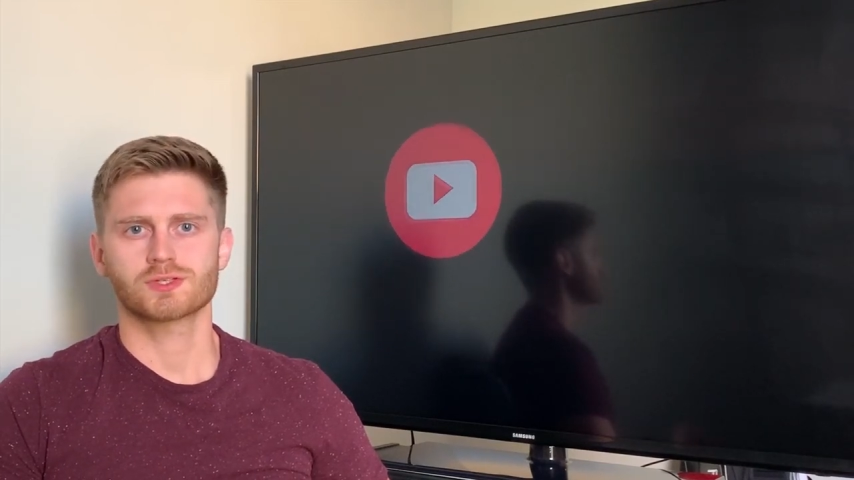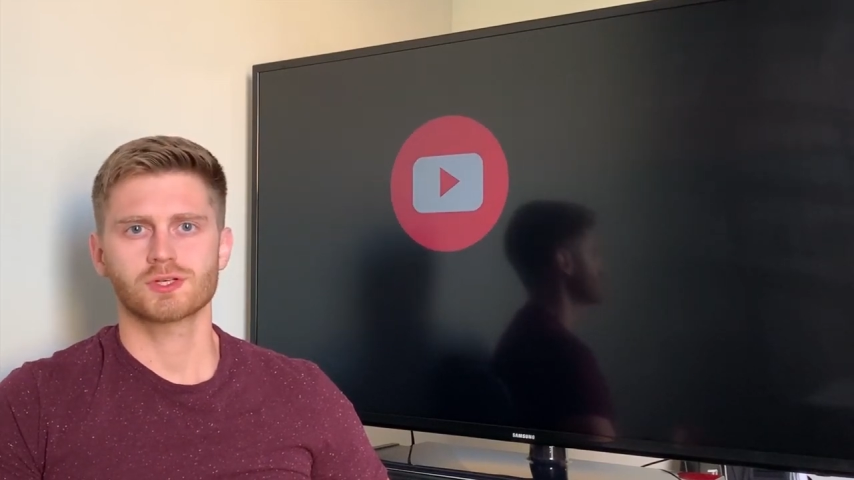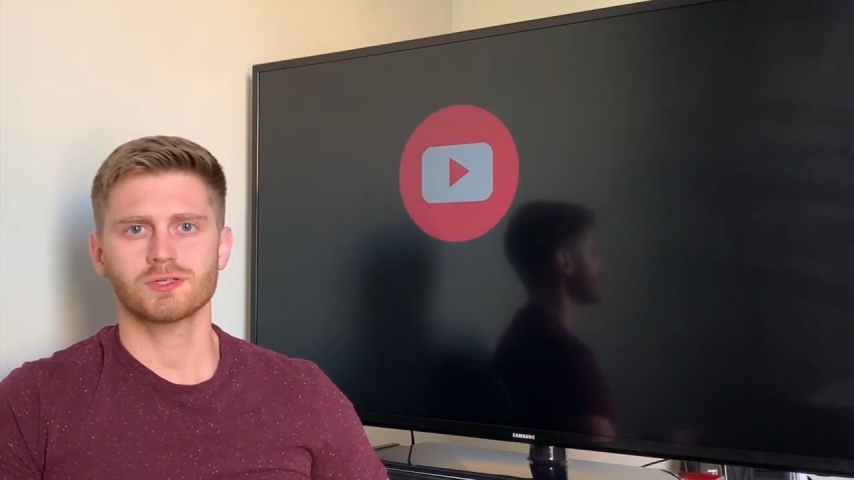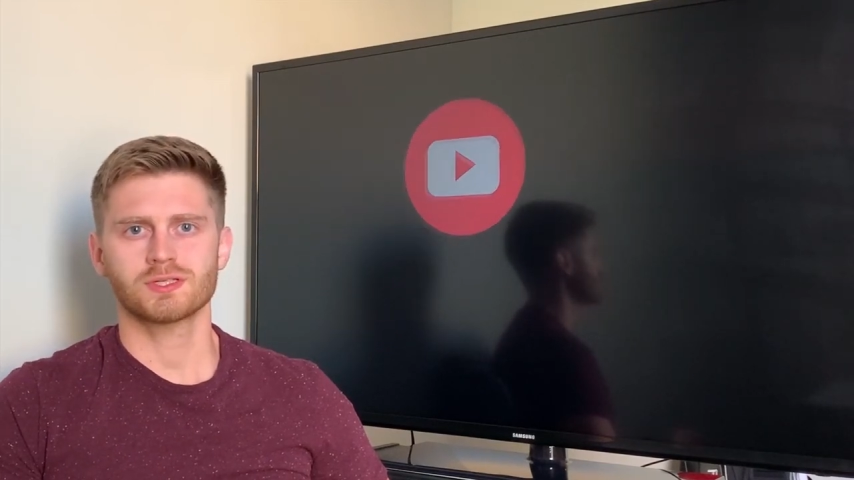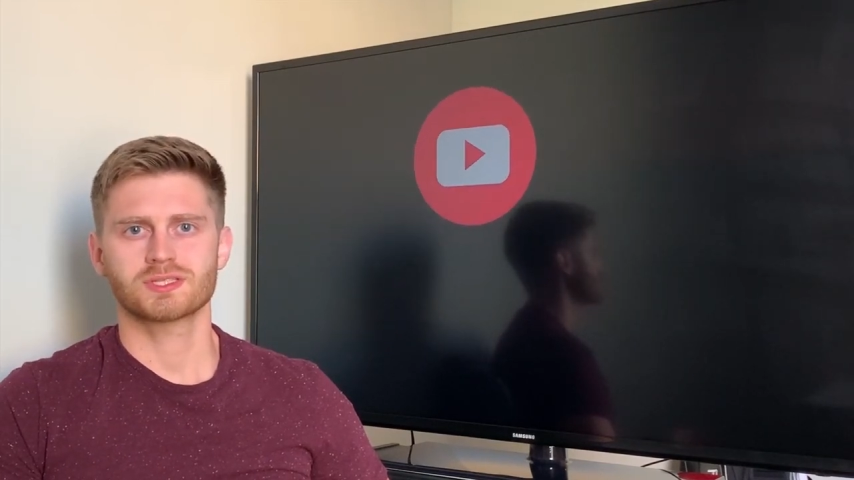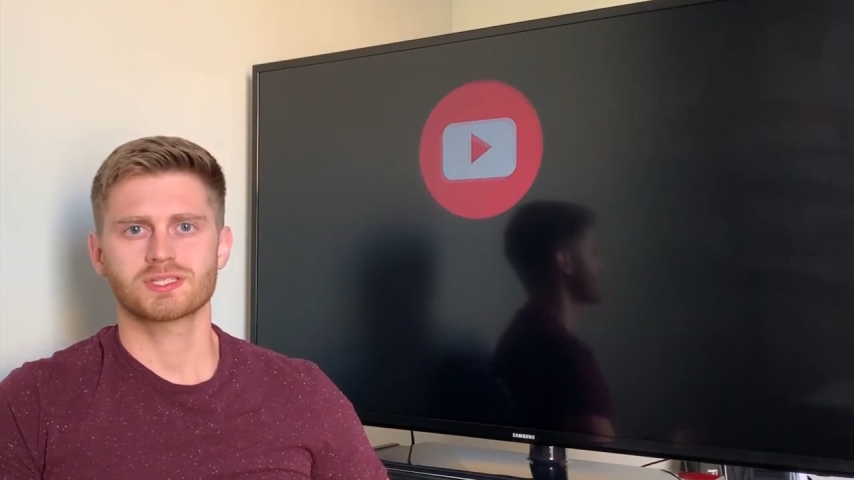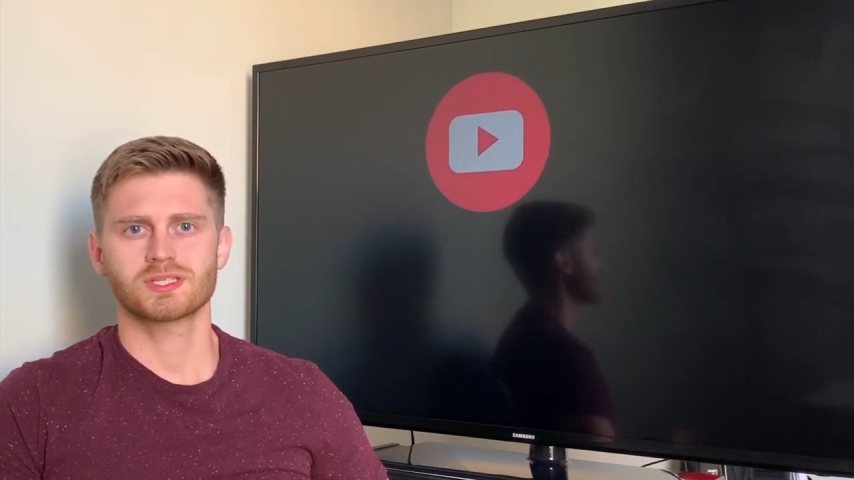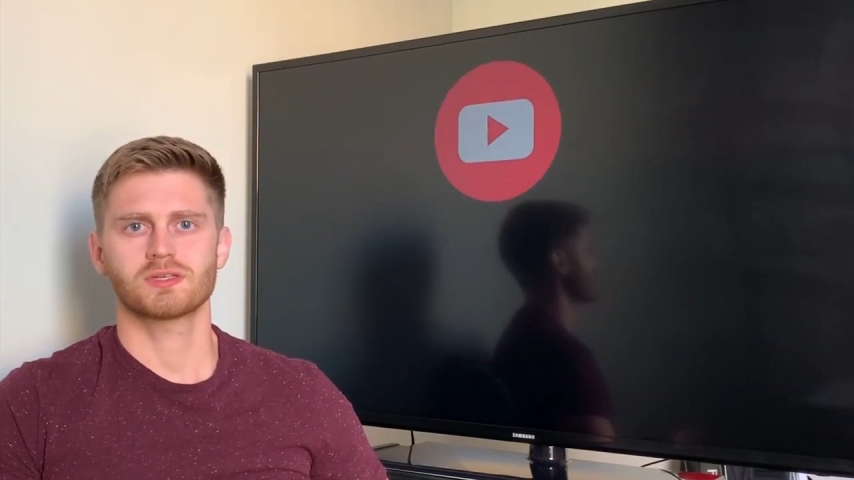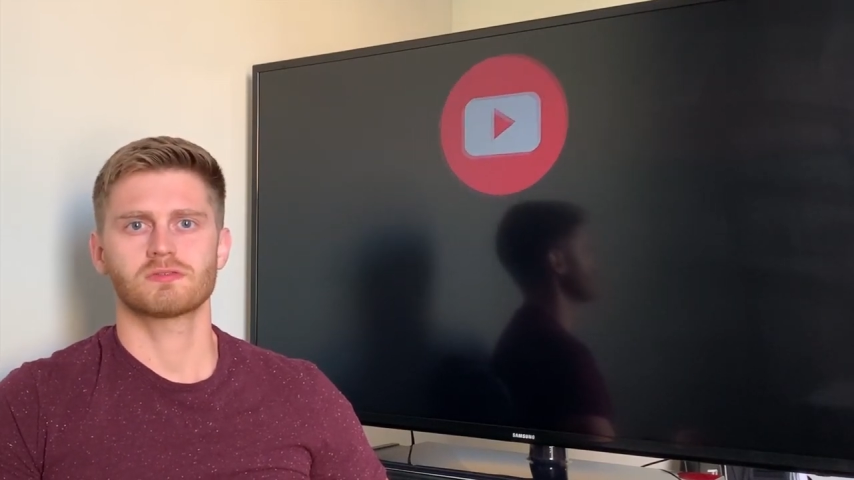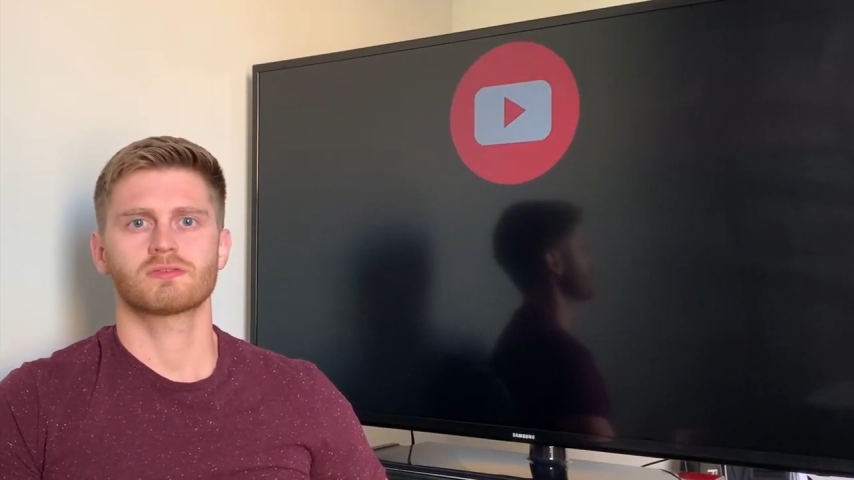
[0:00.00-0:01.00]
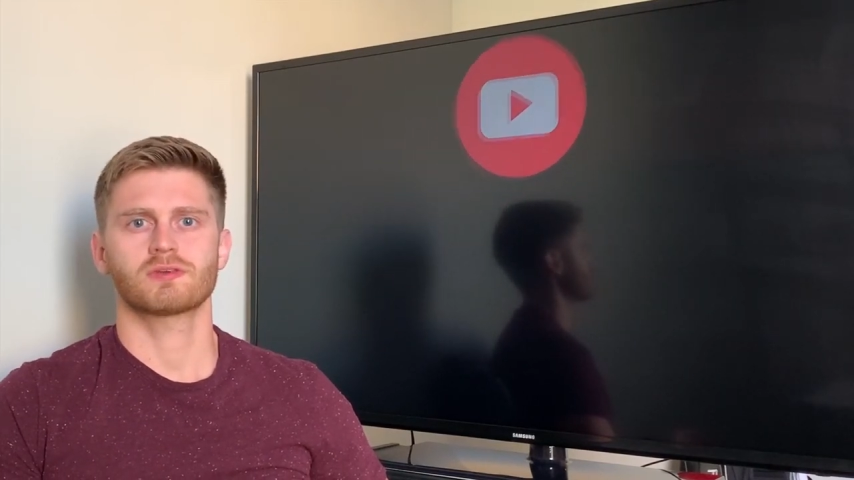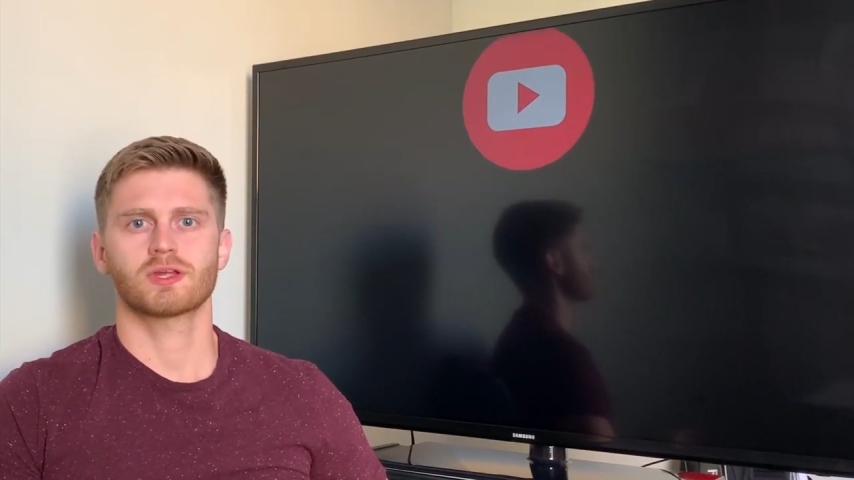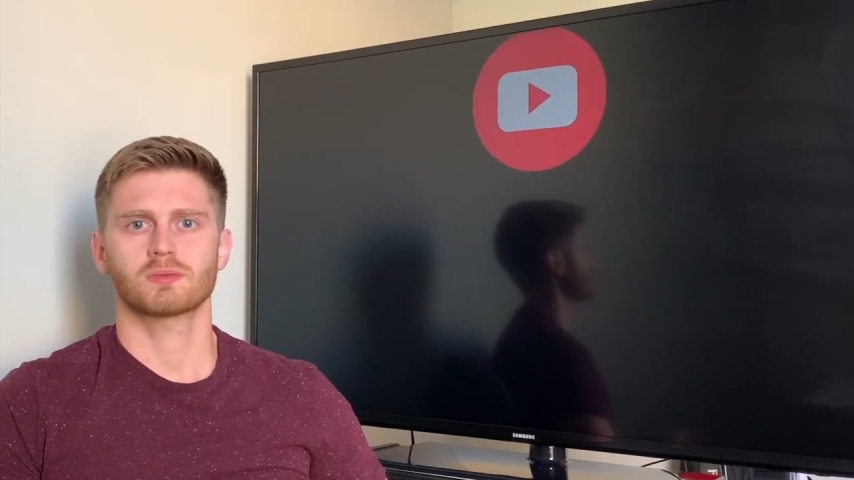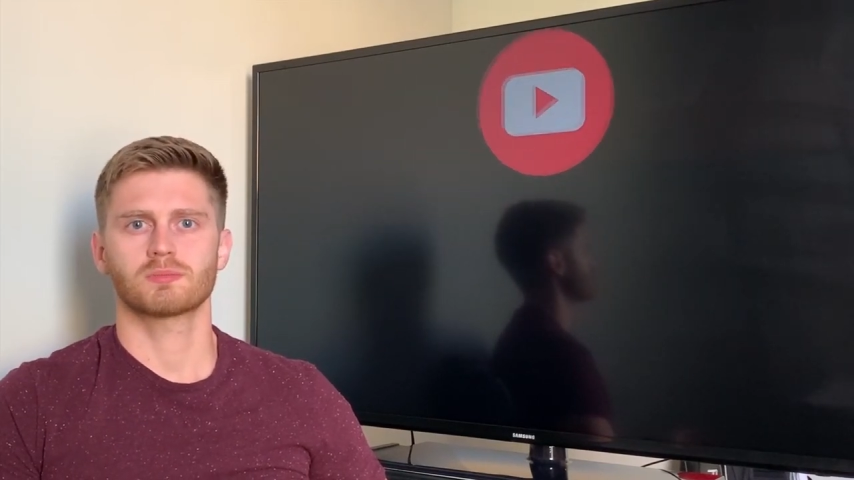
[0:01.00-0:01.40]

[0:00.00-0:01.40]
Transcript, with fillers: certain incentives for their